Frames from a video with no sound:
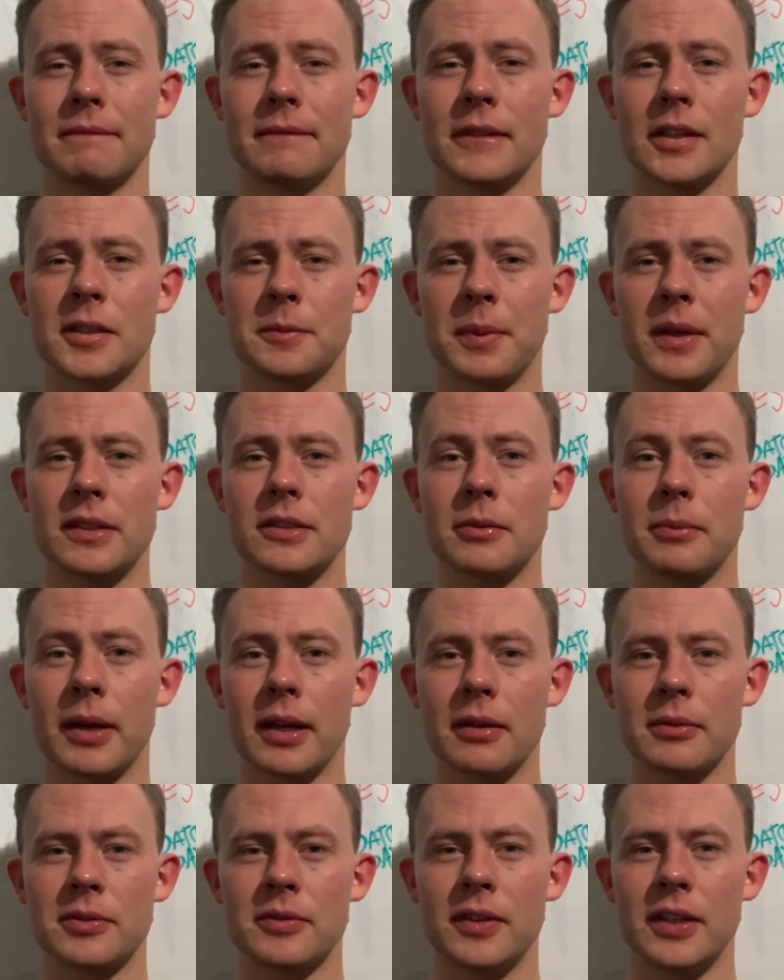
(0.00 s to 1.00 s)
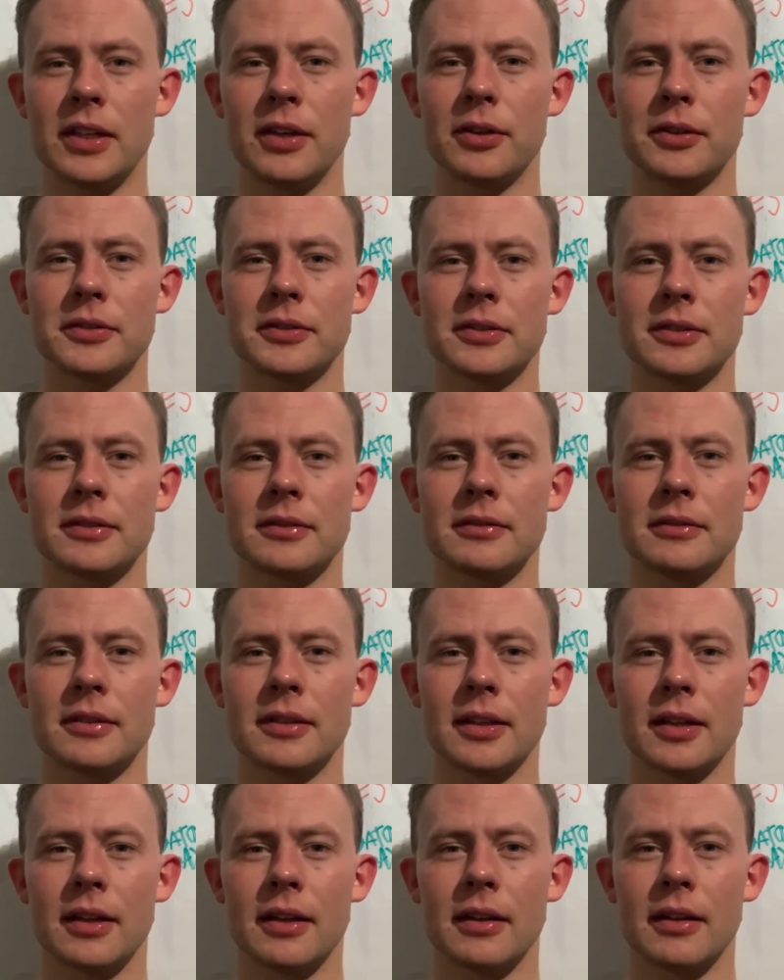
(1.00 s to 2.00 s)
Spencer Meckham's videos
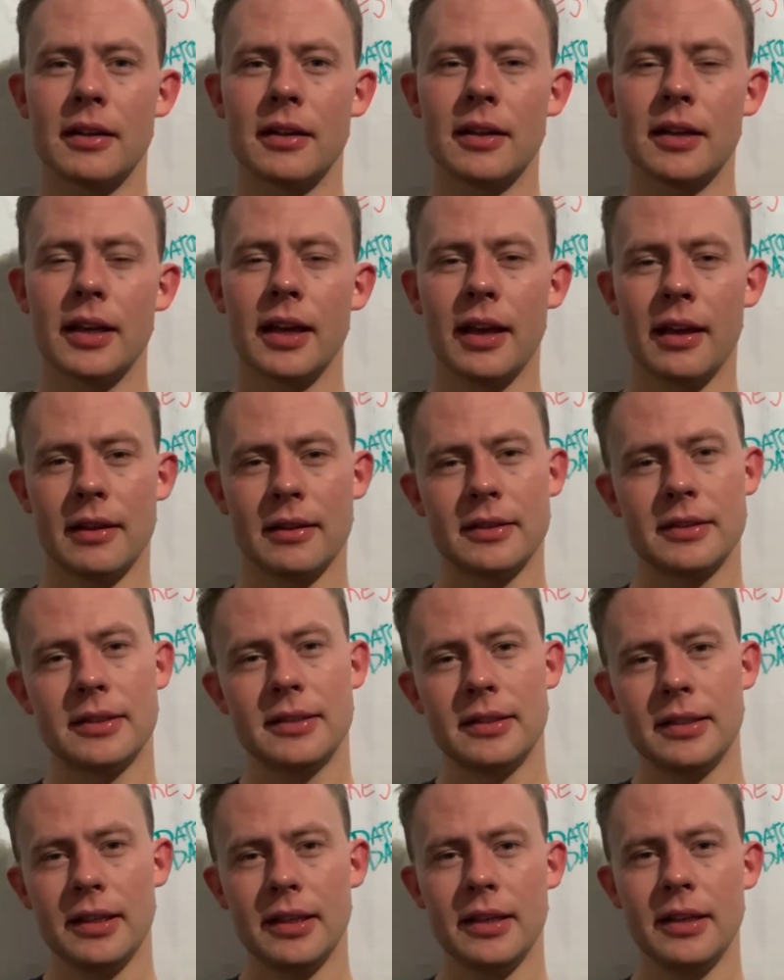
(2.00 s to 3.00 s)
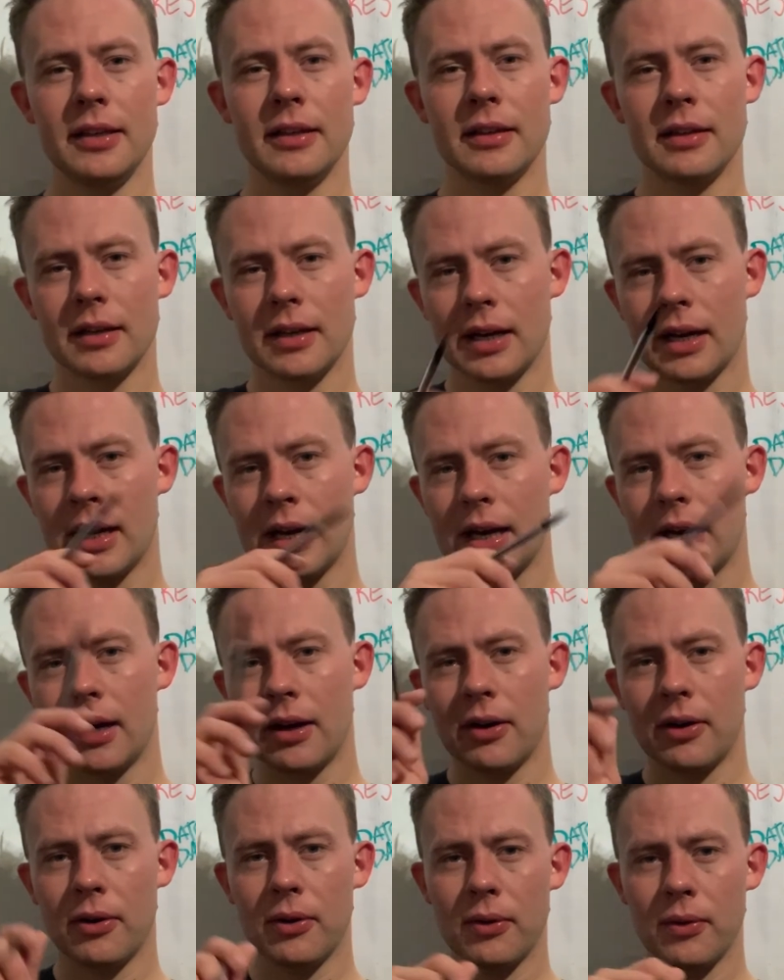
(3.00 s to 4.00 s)
and see
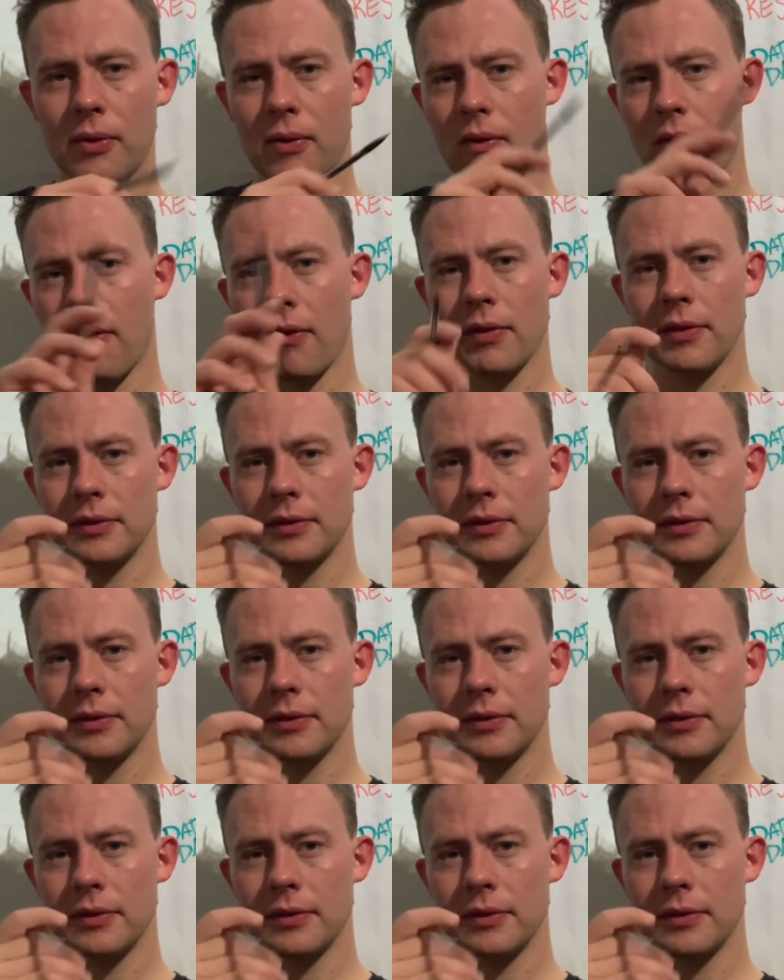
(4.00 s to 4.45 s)
how,